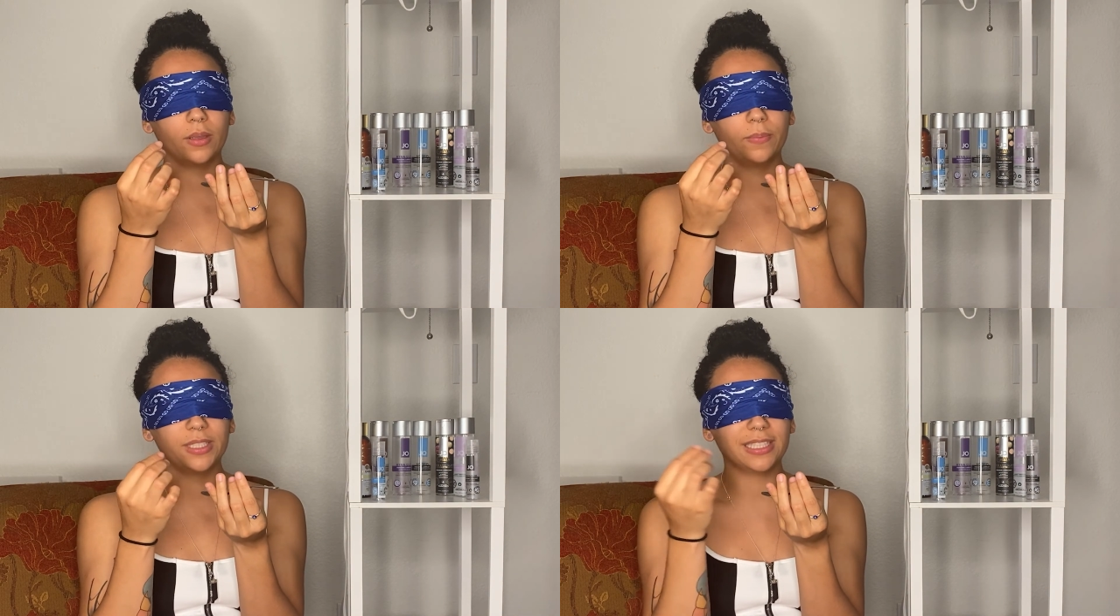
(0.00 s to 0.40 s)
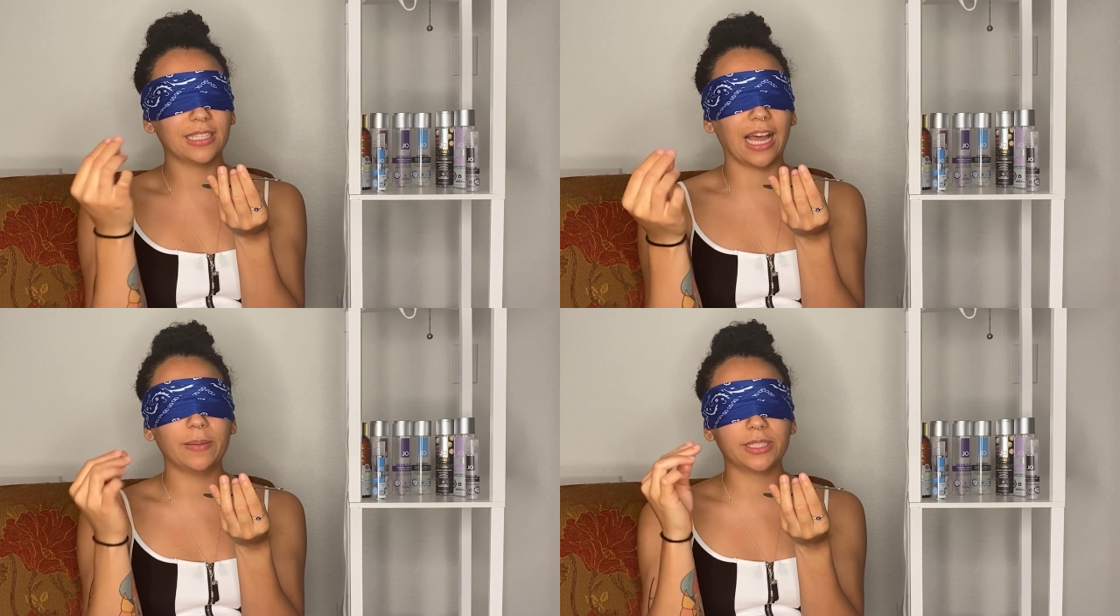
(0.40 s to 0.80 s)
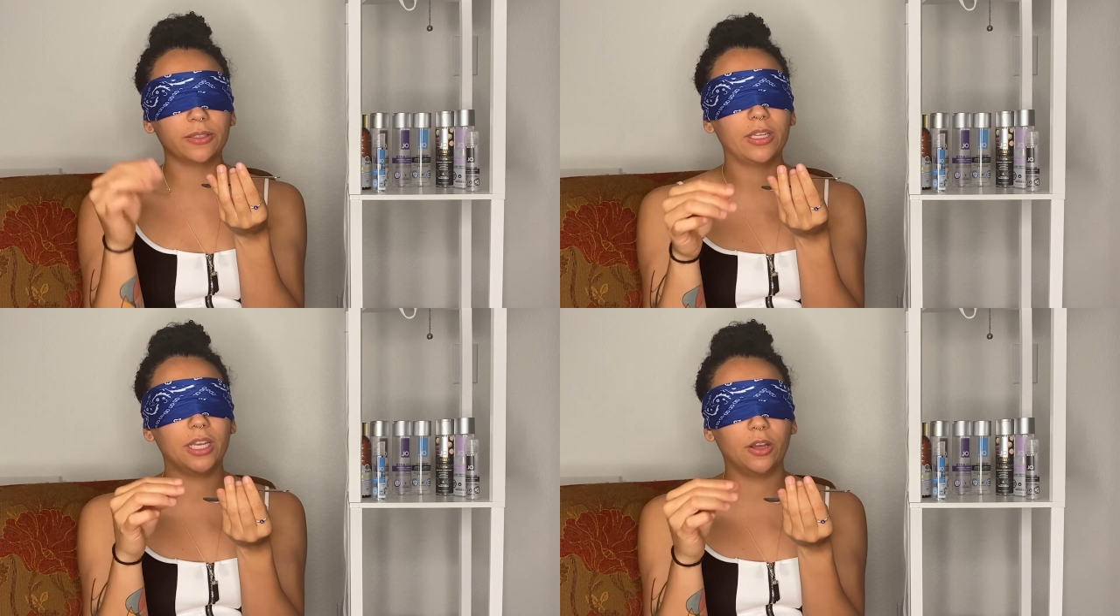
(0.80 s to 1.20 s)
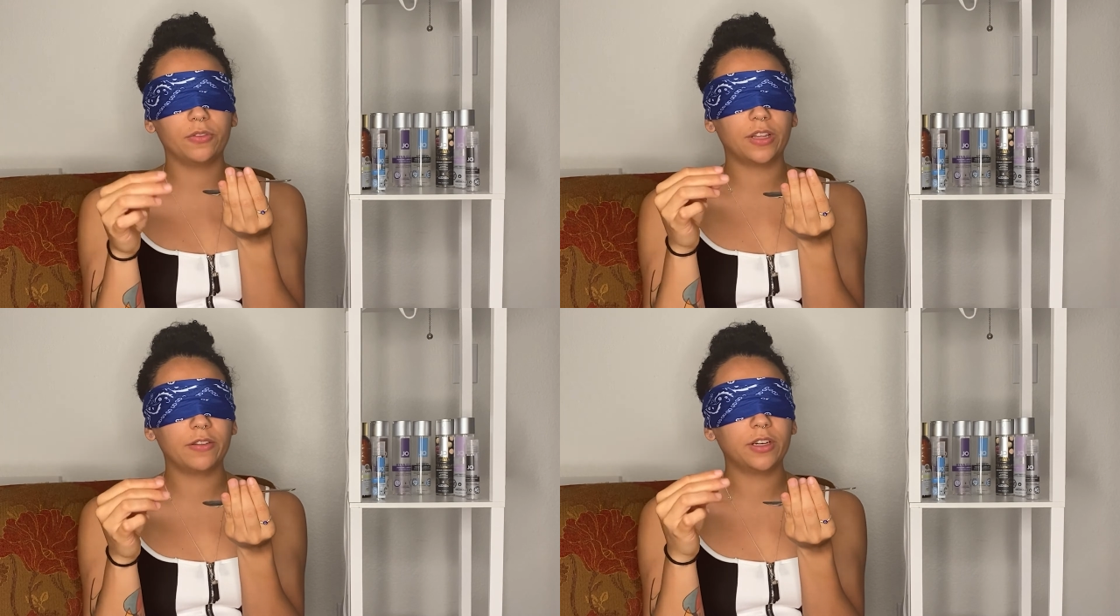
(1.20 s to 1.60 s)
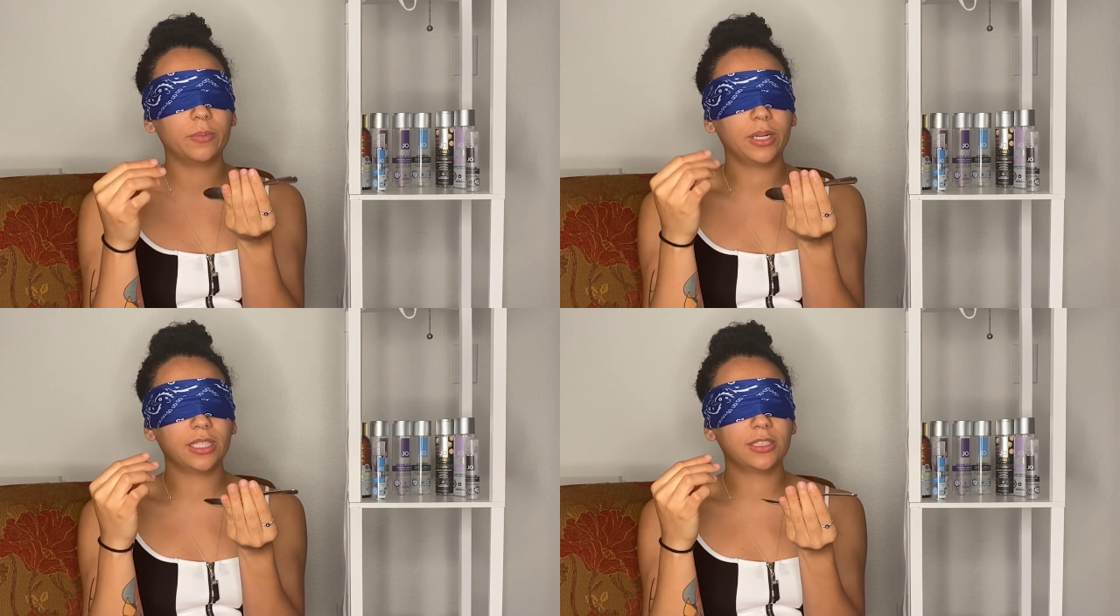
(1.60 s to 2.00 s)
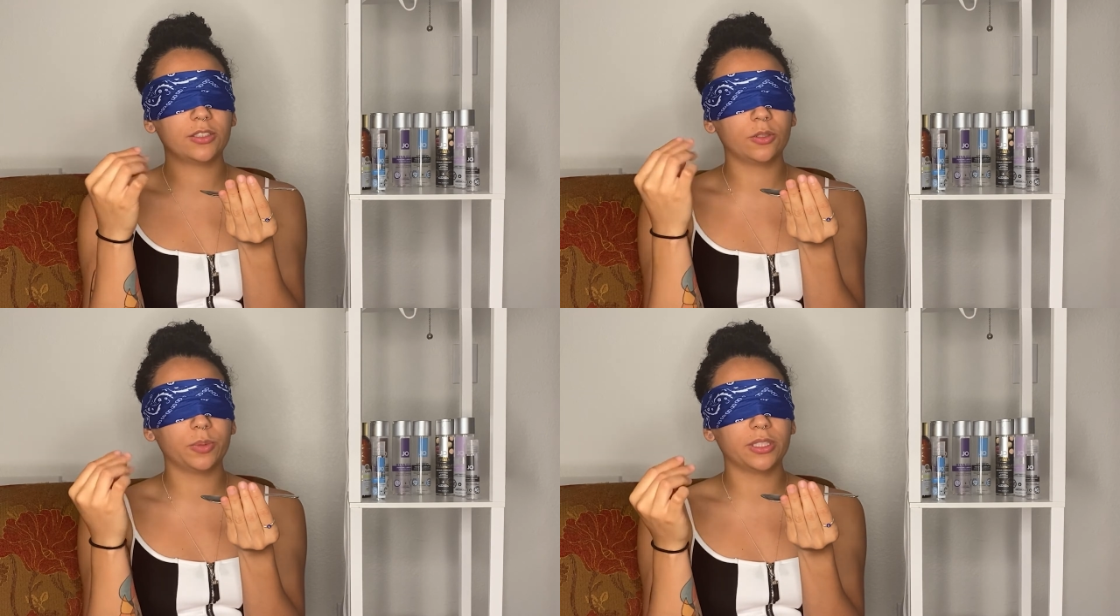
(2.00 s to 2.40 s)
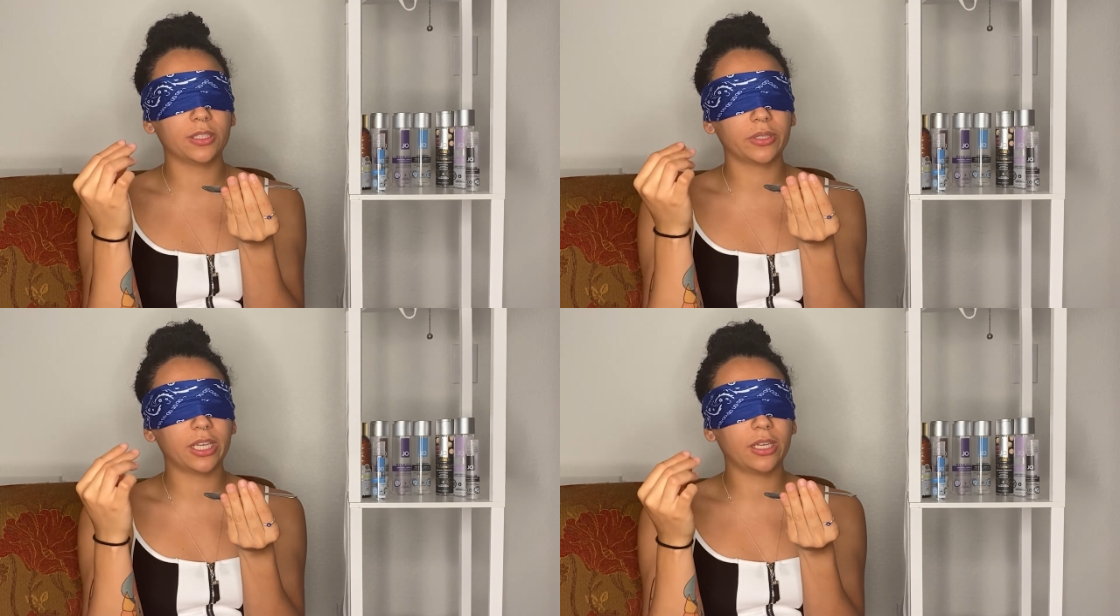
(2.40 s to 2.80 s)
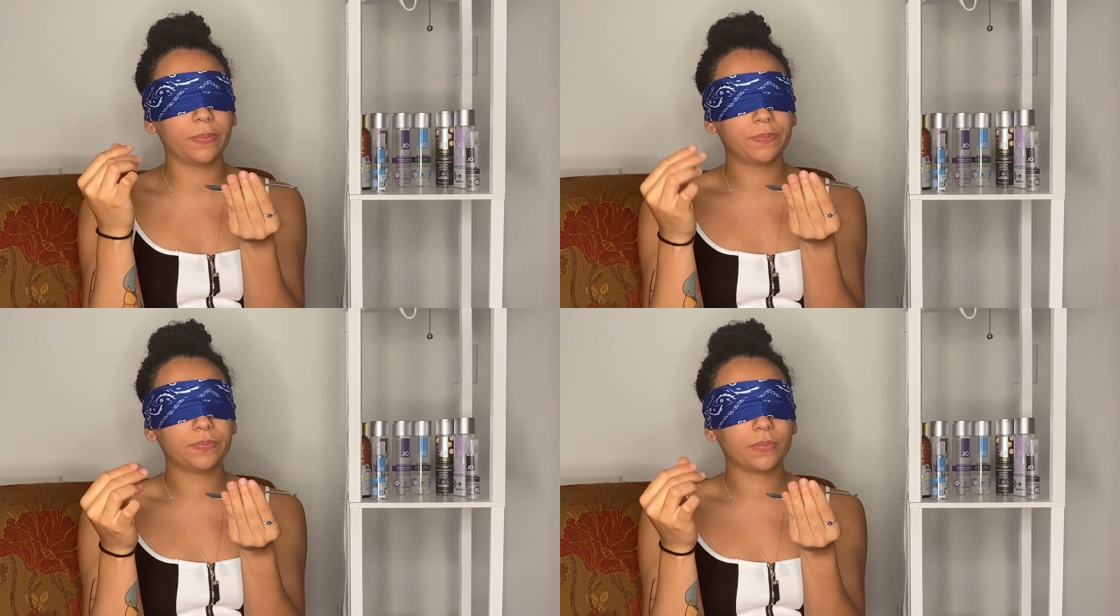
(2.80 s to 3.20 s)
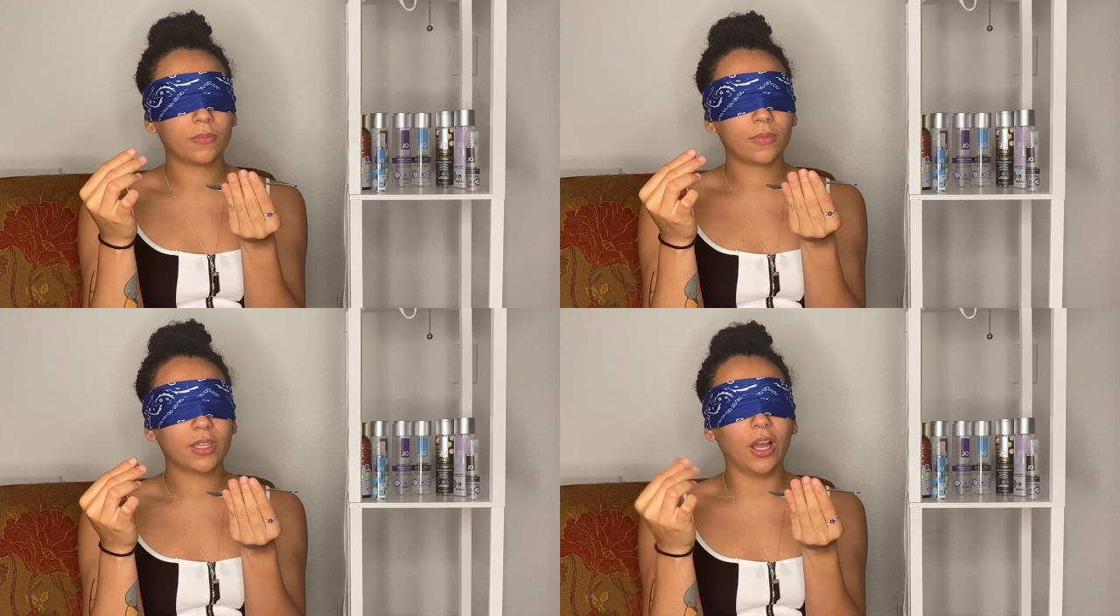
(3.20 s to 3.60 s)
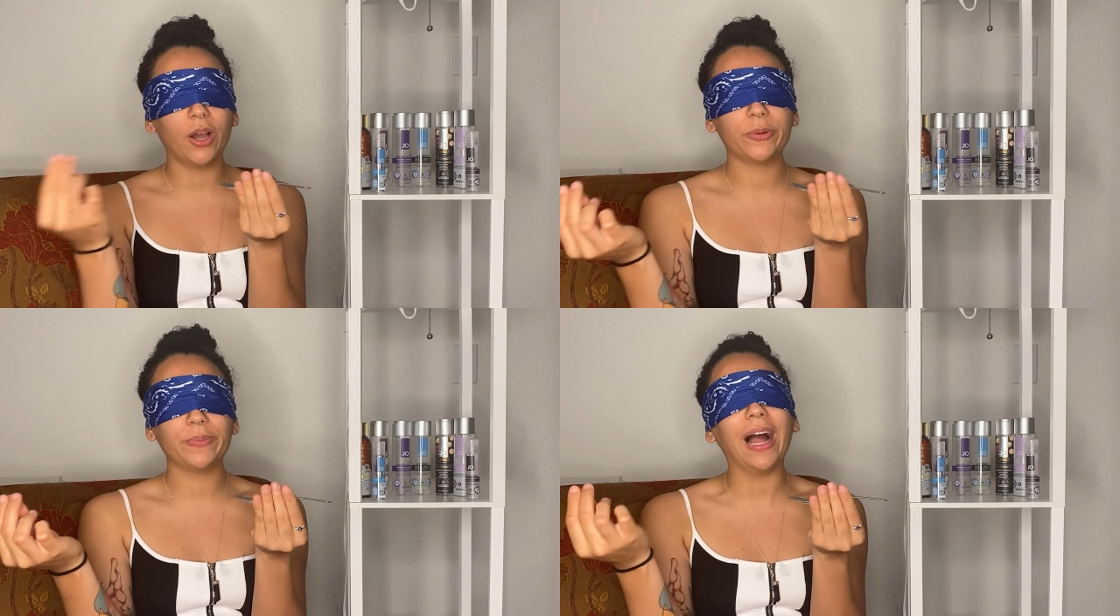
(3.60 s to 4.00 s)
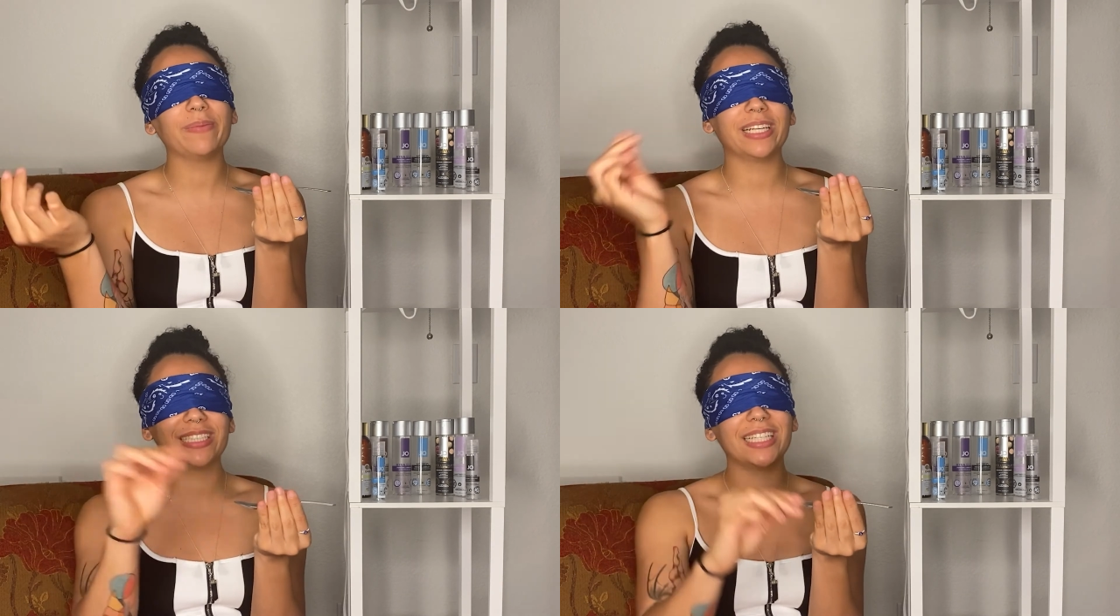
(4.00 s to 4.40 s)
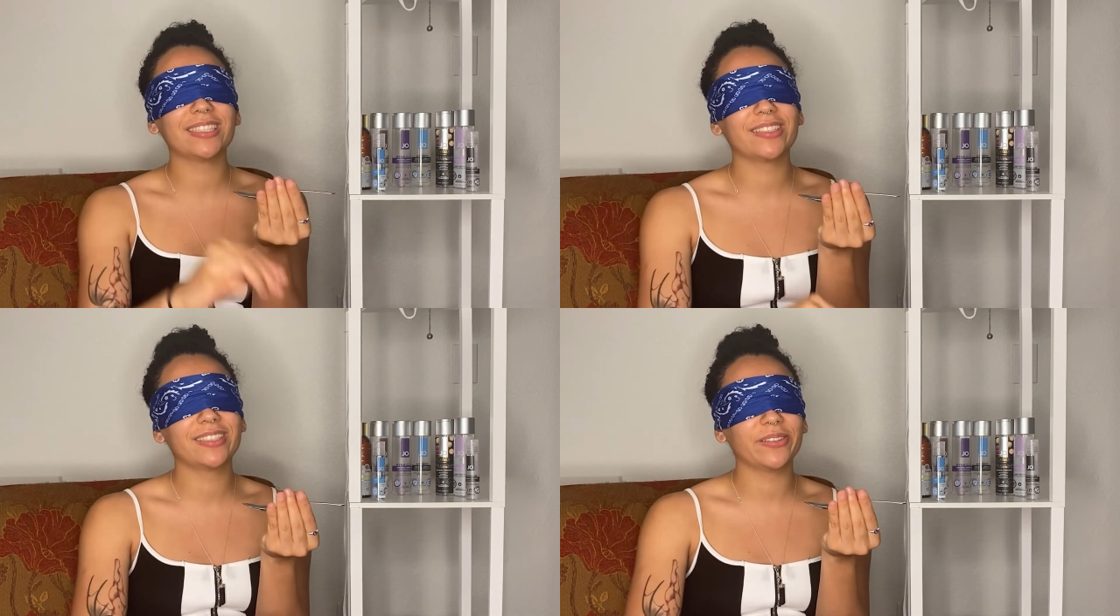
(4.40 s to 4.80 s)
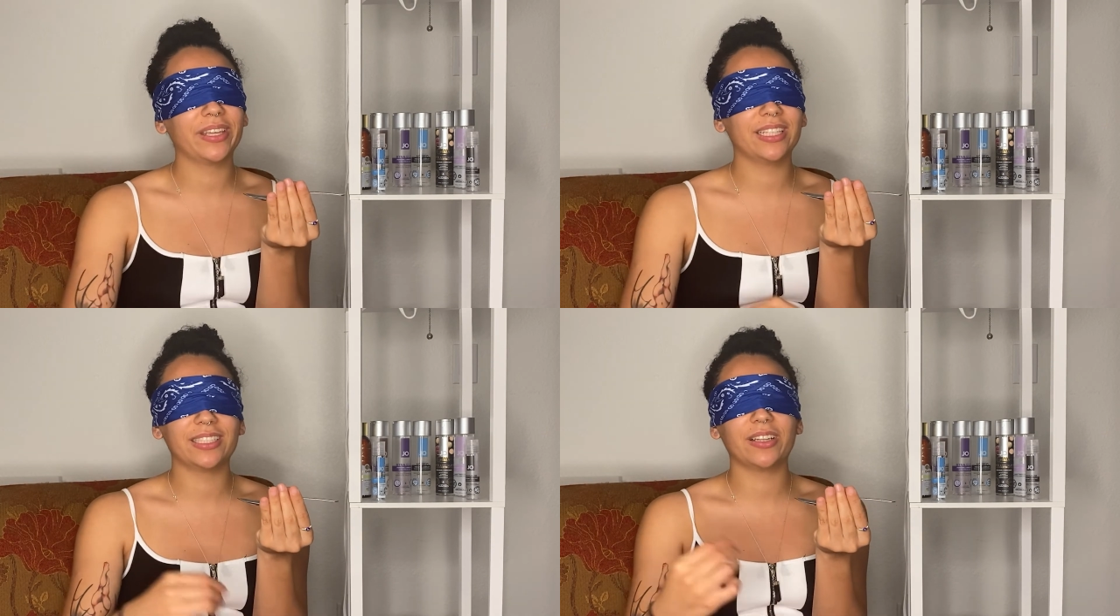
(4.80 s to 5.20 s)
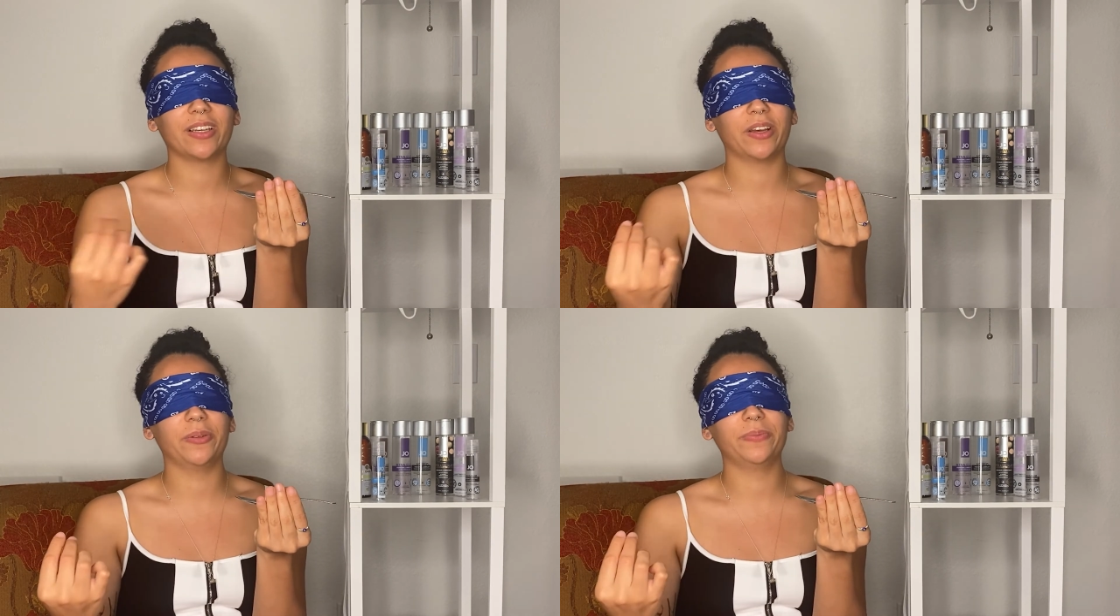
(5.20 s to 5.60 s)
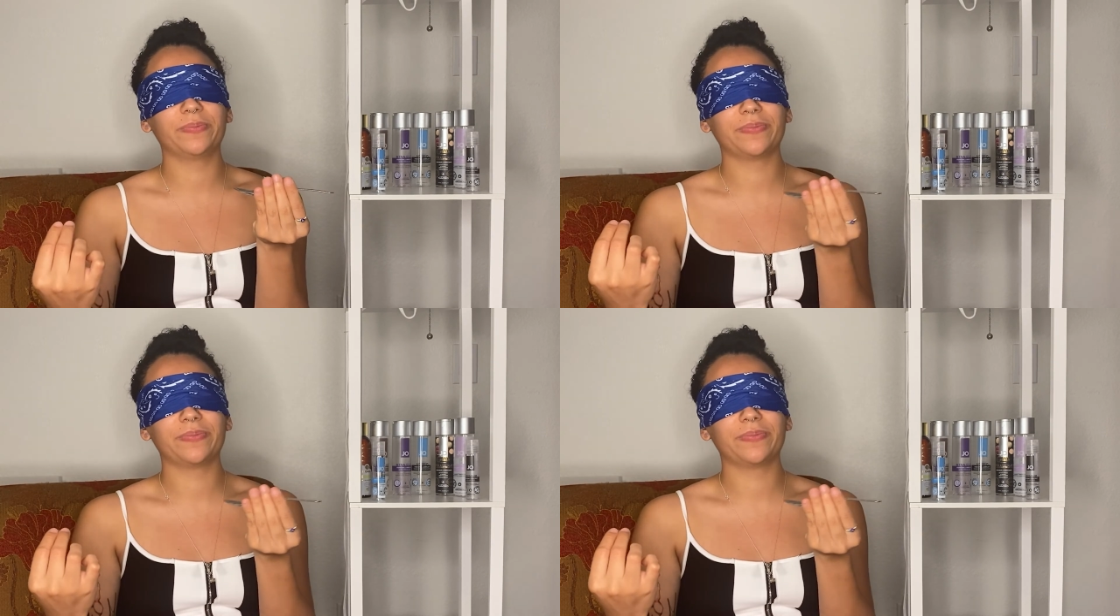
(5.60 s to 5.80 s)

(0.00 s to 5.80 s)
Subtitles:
This has absolutely no flavor, but it's super silky. Oh, I'm gonna say it's their silky silicone.